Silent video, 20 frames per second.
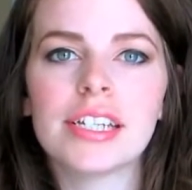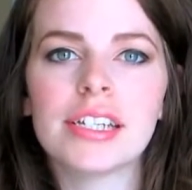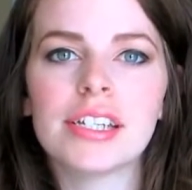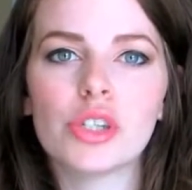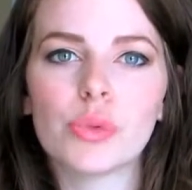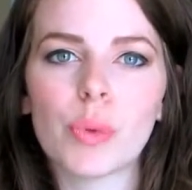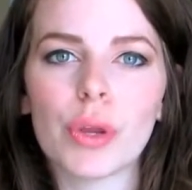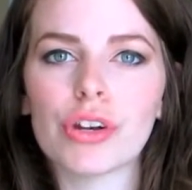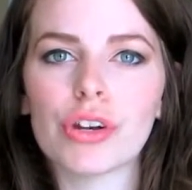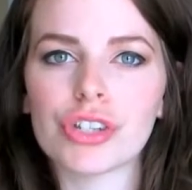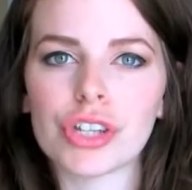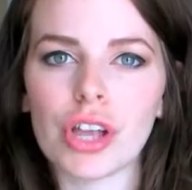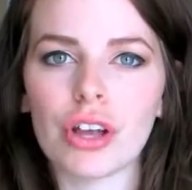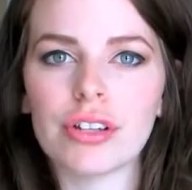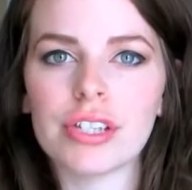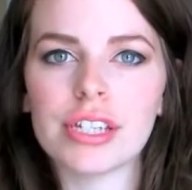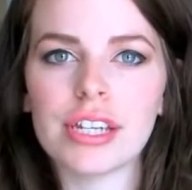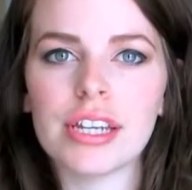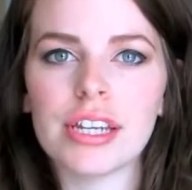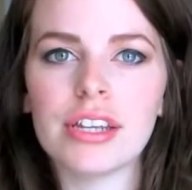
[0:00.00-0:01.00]
sweet or
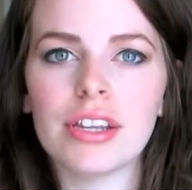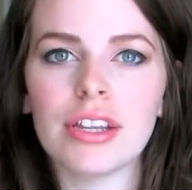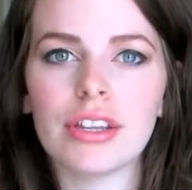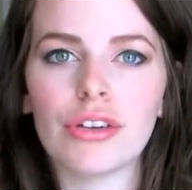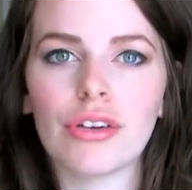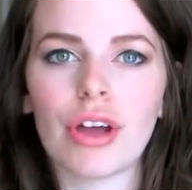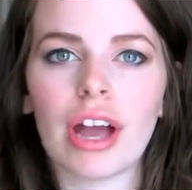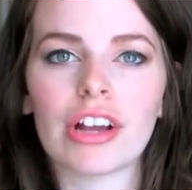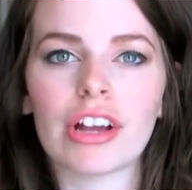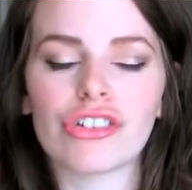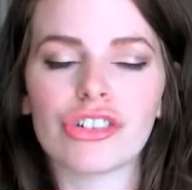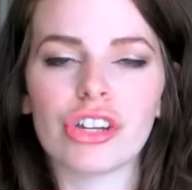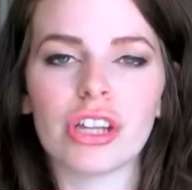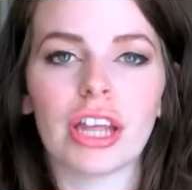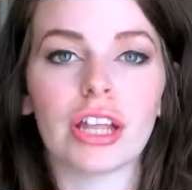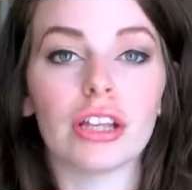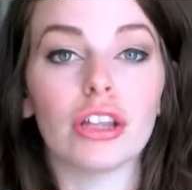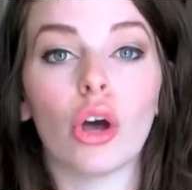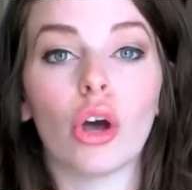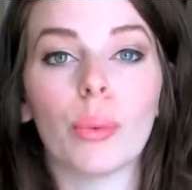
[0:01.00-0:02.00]
salty, you're actually
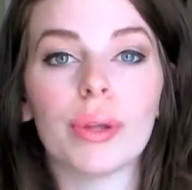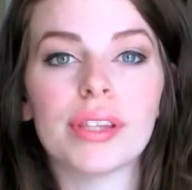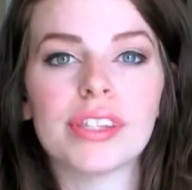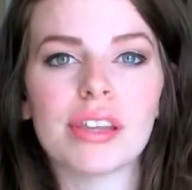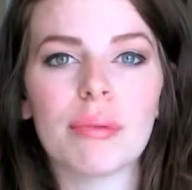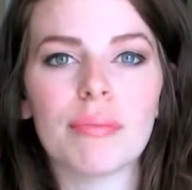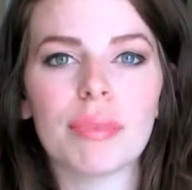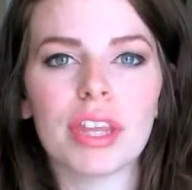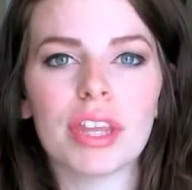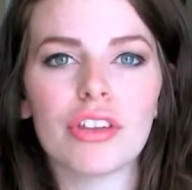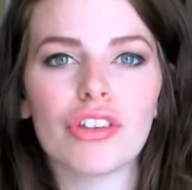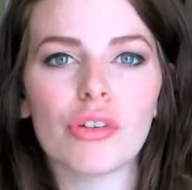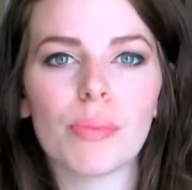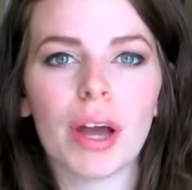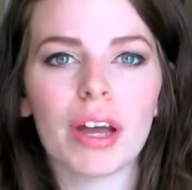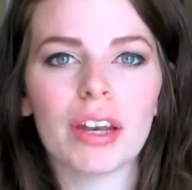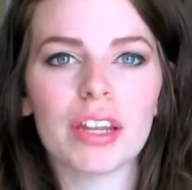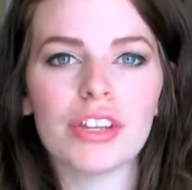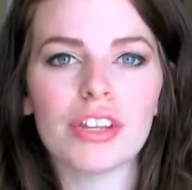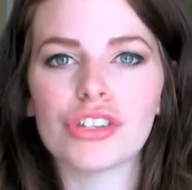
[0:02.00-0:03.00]
like low in something in your
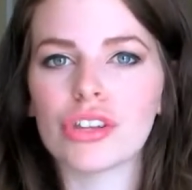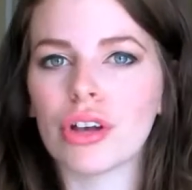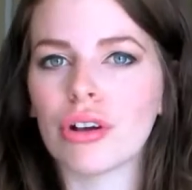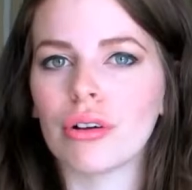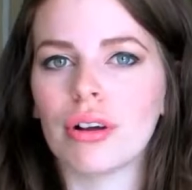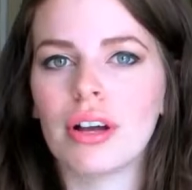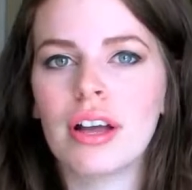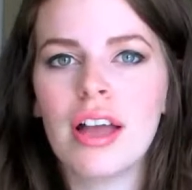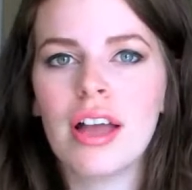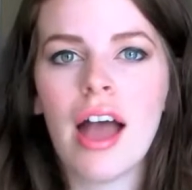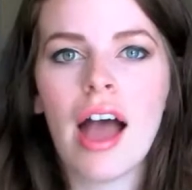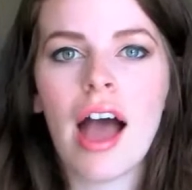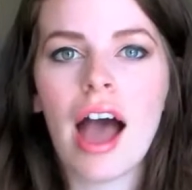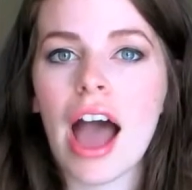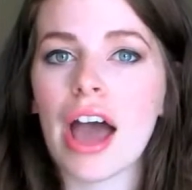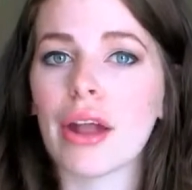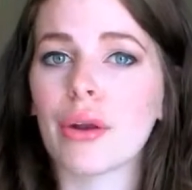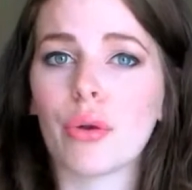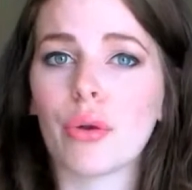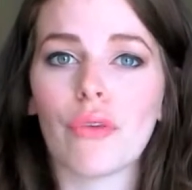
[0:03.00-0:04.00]
body. So
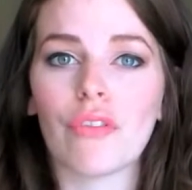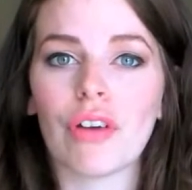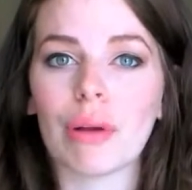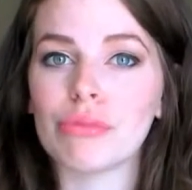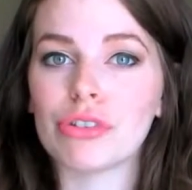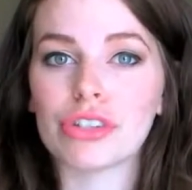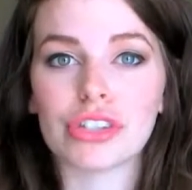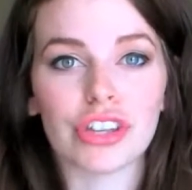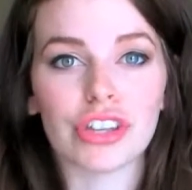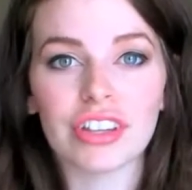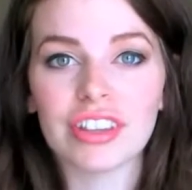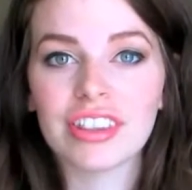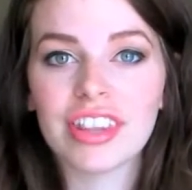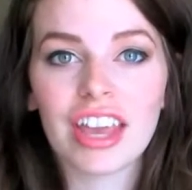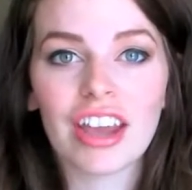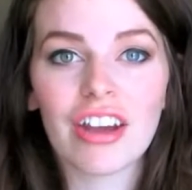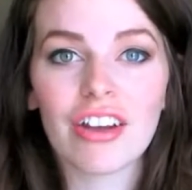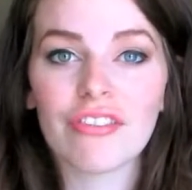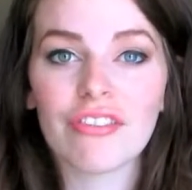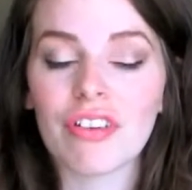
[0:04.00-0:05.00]
I don't know if I'm just good
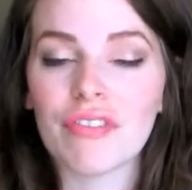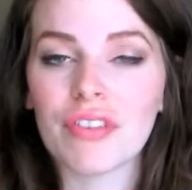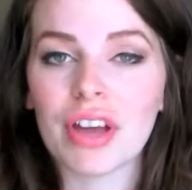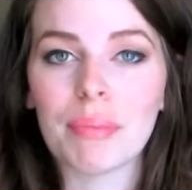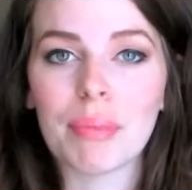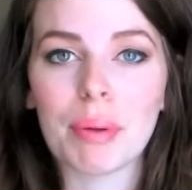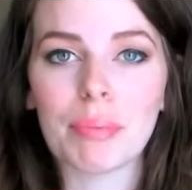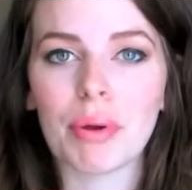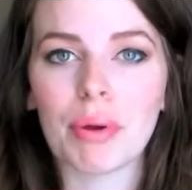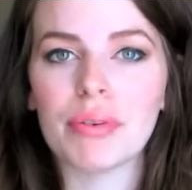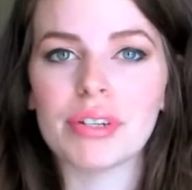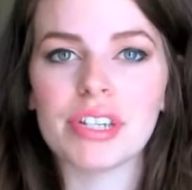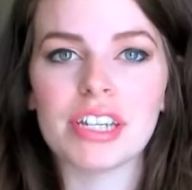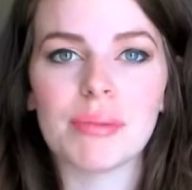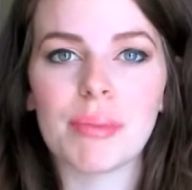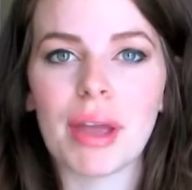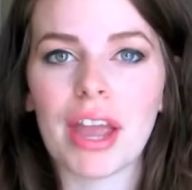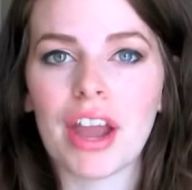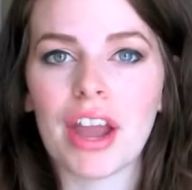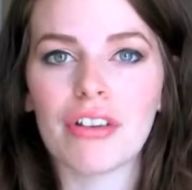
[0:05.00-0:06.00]
there, if I've got my protein
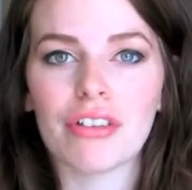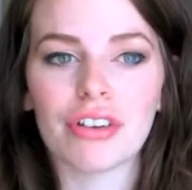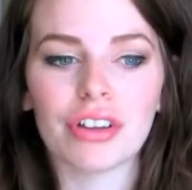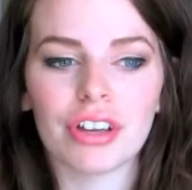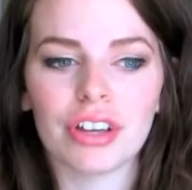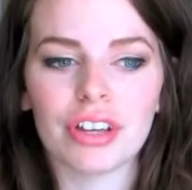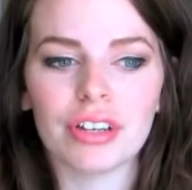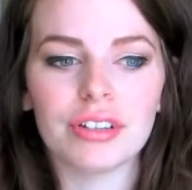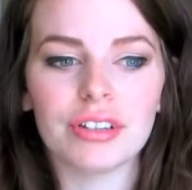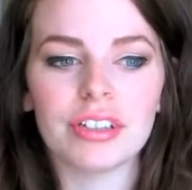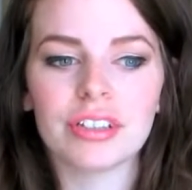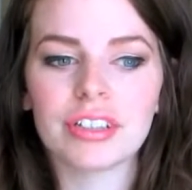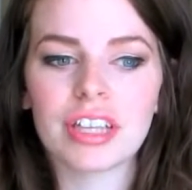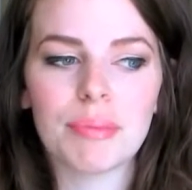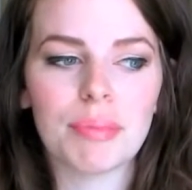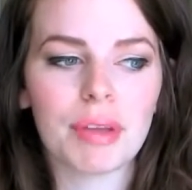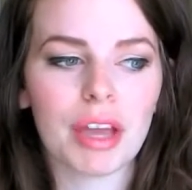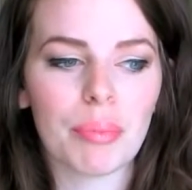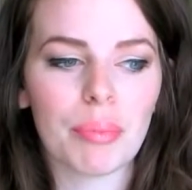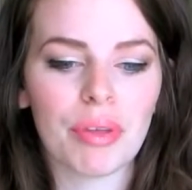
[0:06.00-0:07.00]
and my iron good,
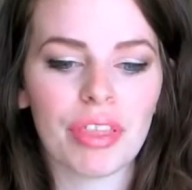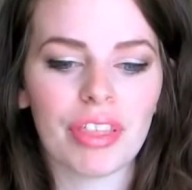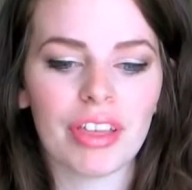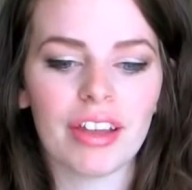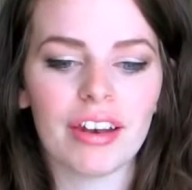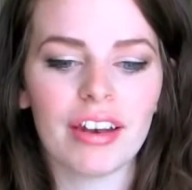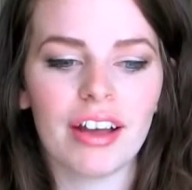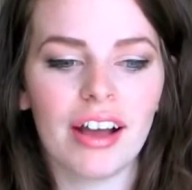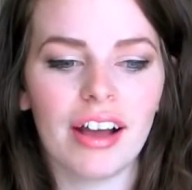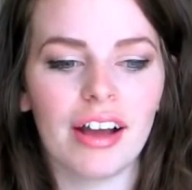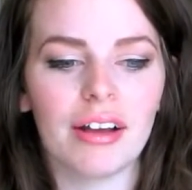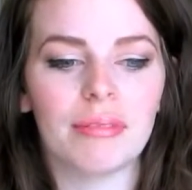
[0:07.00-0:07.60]
keeping up with it.